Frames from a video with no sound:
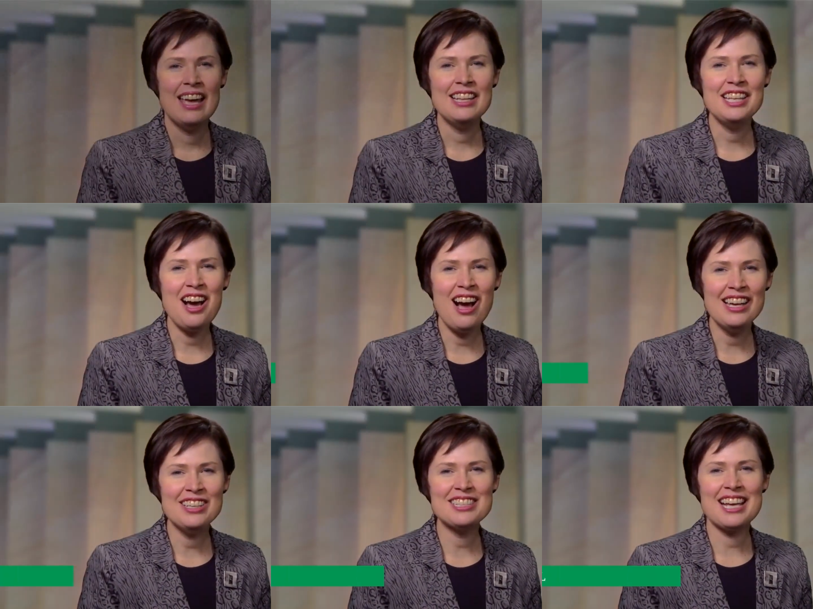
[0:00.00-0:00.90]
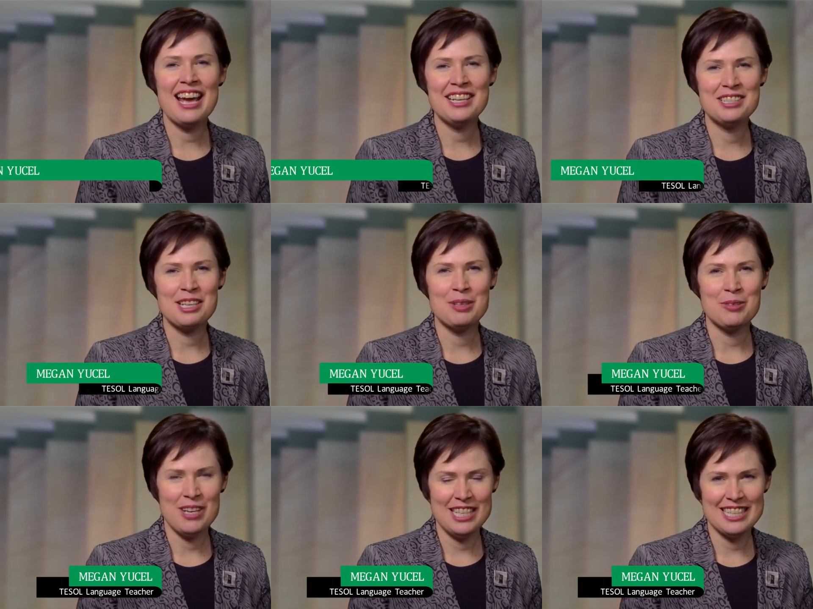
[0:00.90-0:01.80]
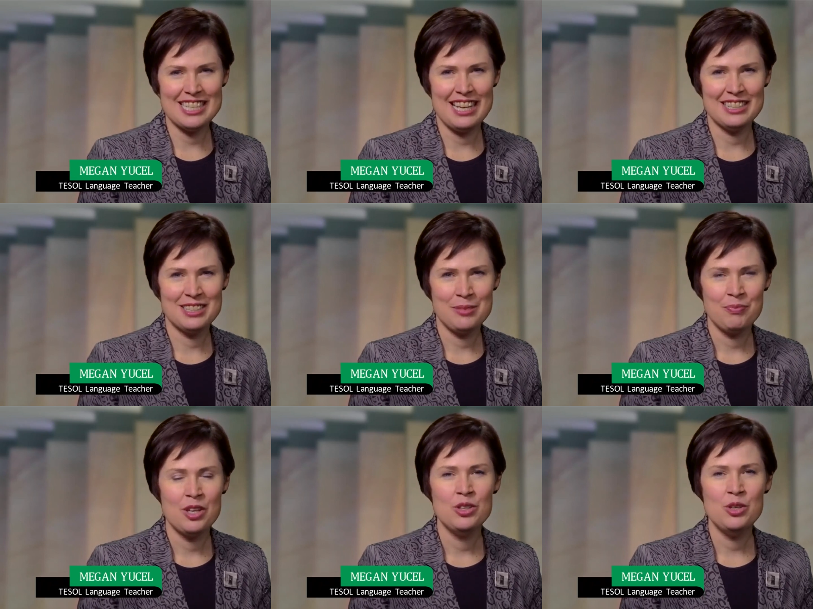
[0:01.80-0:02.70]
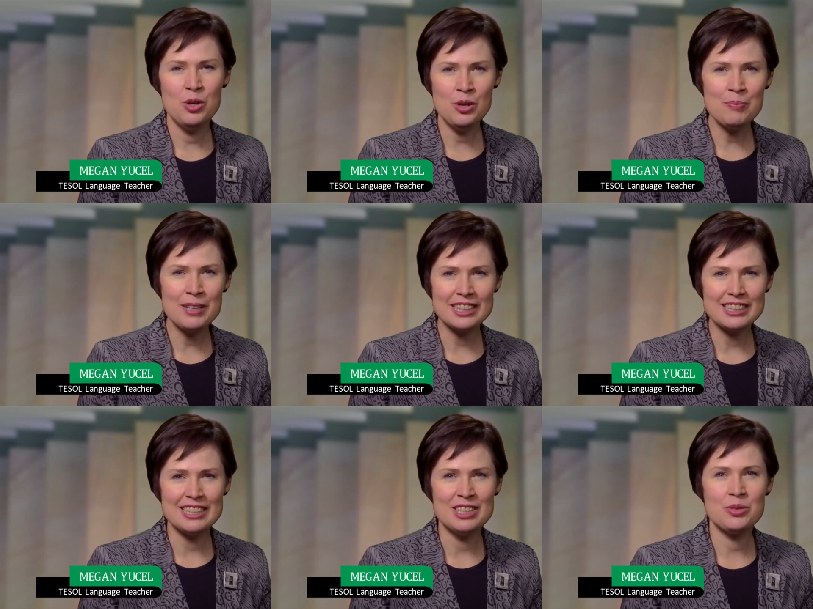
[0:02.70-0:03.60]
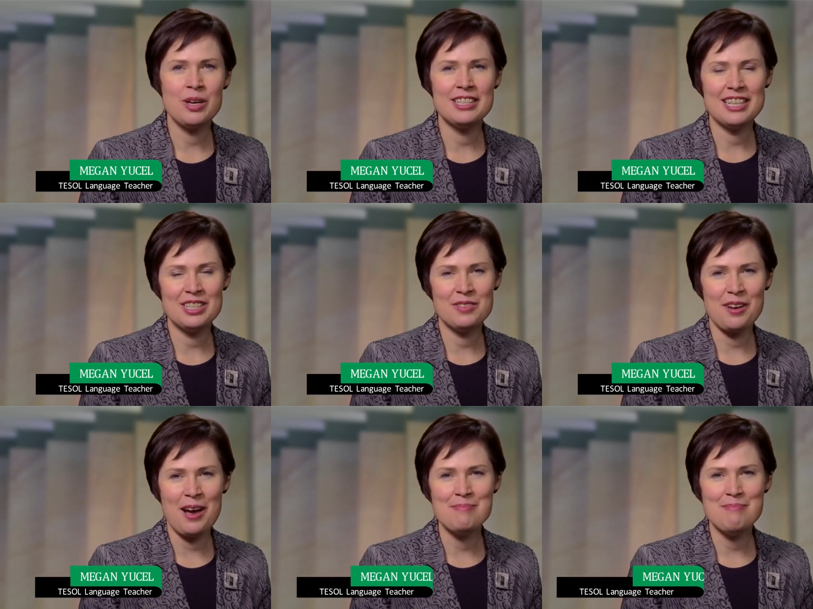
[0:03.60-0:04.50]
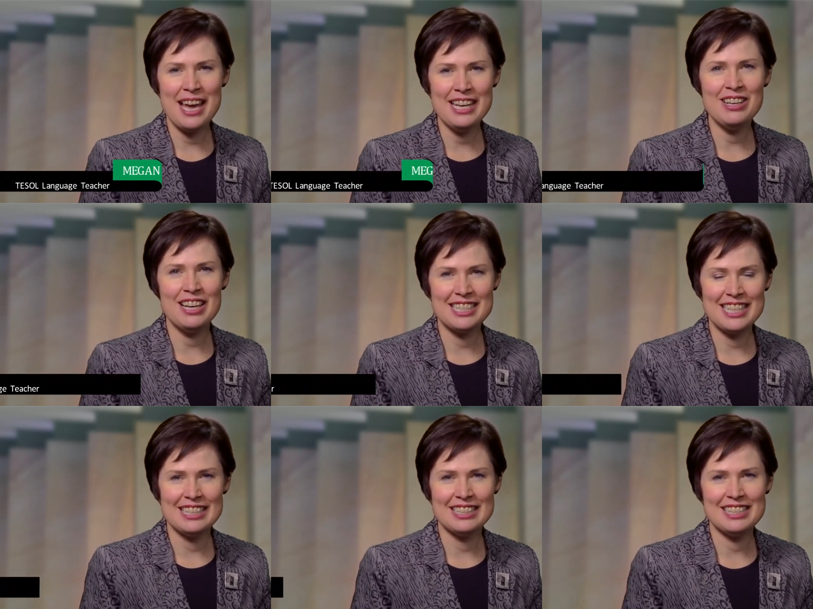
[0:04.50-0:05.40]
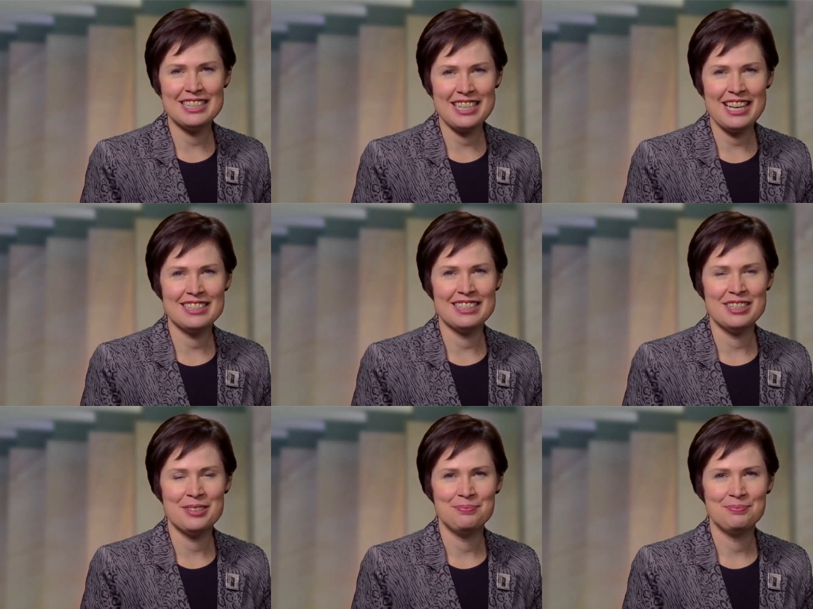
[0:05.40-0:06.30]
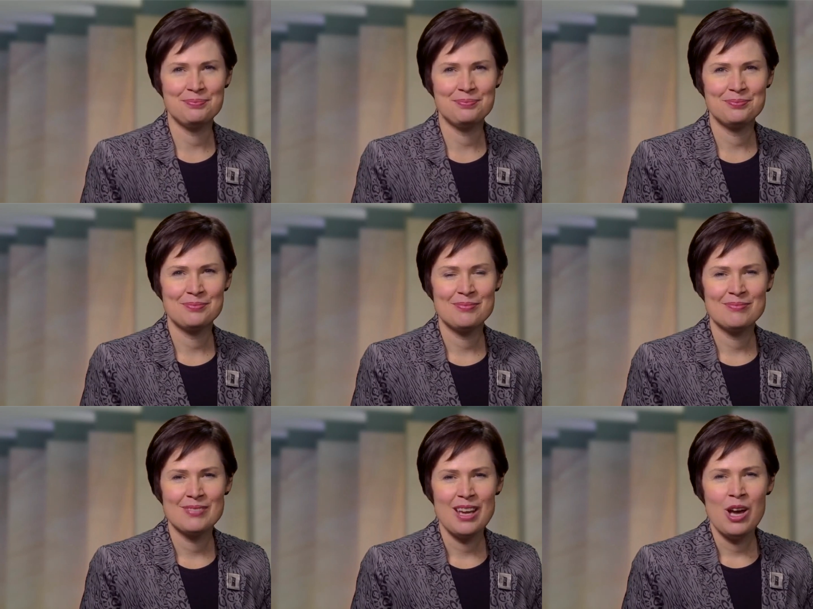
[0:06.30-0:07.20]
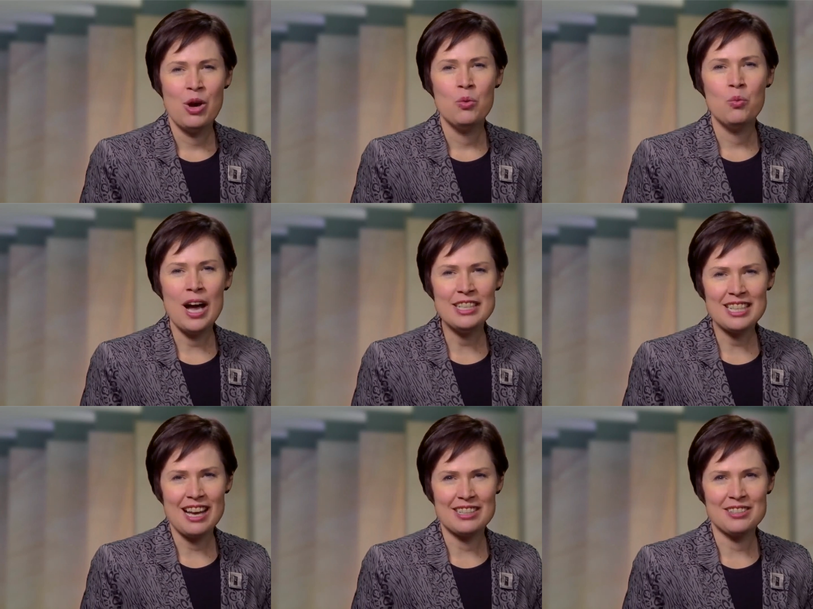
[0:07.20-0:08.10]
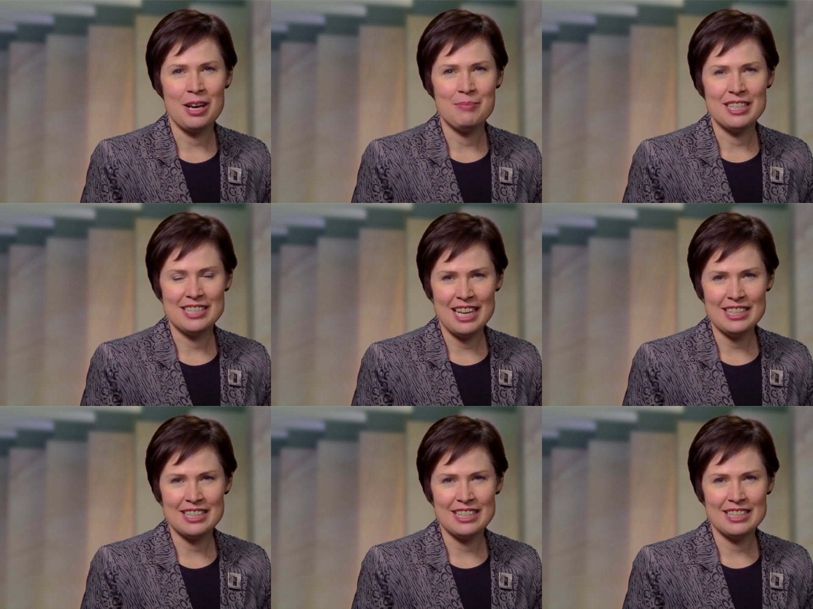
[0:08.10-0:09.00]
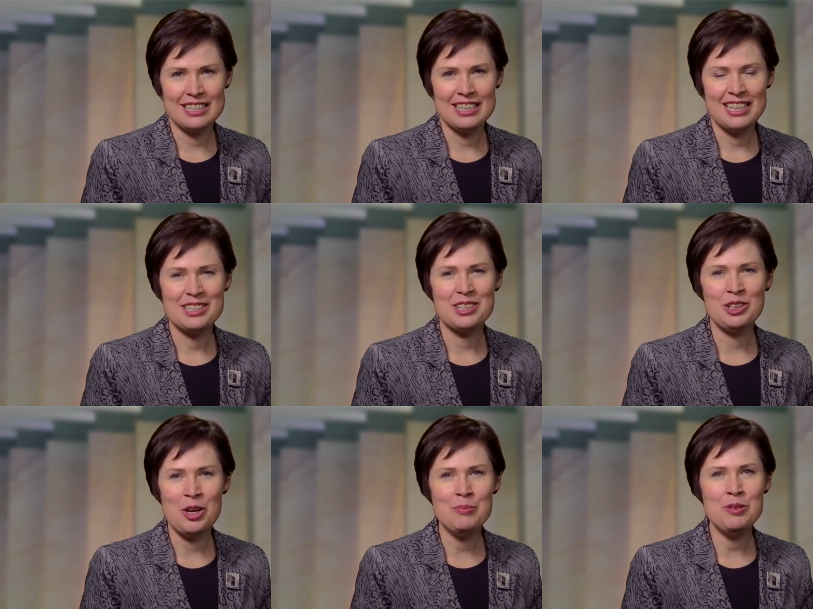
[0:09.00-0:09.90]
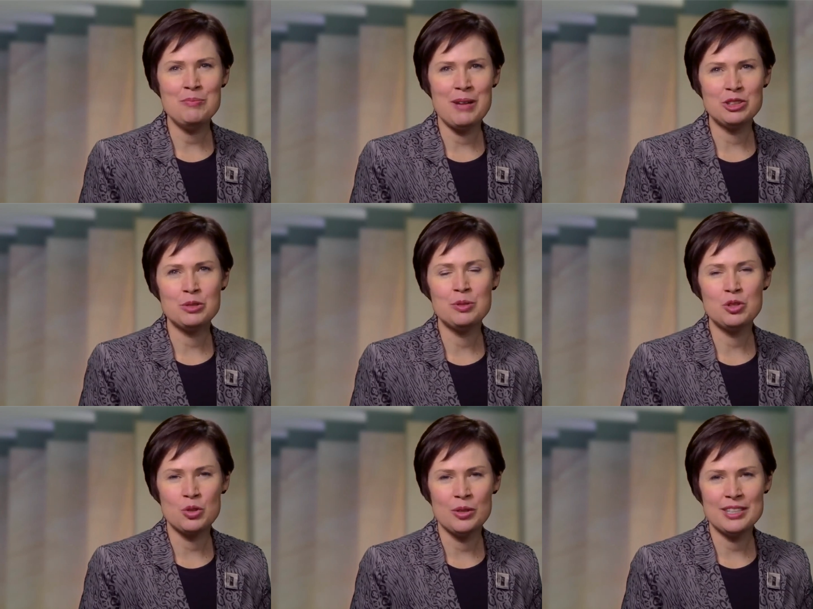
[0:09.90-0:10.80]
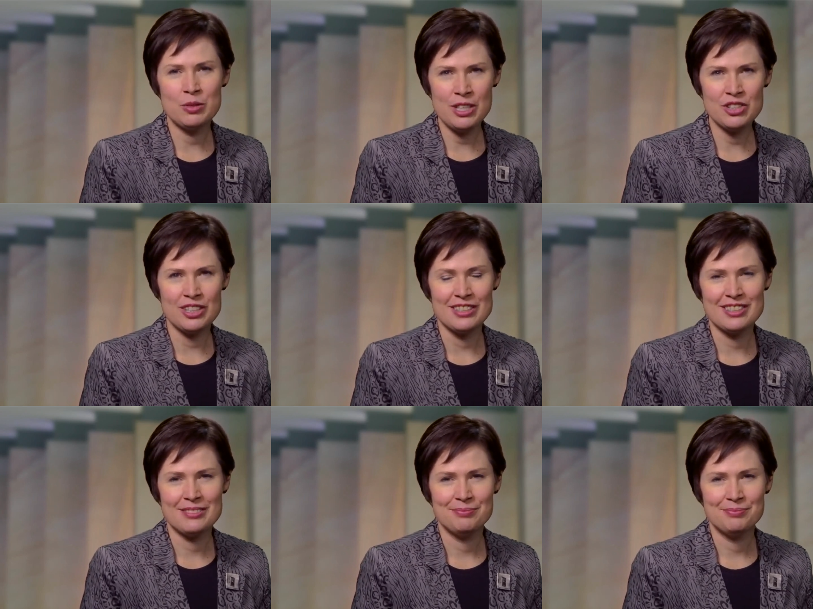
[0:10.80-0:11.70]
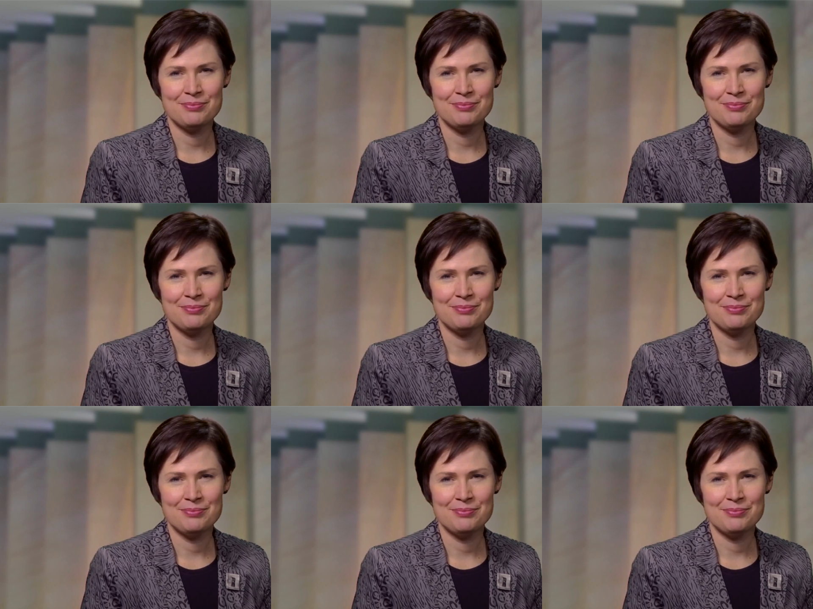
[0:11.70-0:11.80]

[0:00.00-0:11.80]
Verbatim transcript: In the IELTS academic reading test, your ability to identify main ideas is tested. One task type that does this is global multiple choice questions.